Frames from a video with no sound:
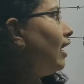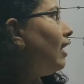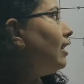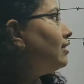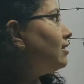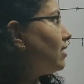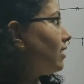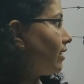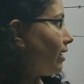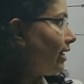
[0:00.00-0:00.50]

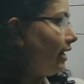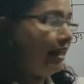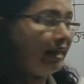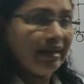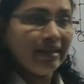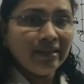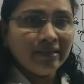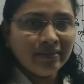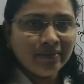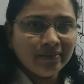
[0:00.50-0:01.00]
Is it
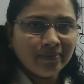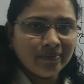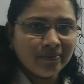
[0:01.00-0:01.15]
clear?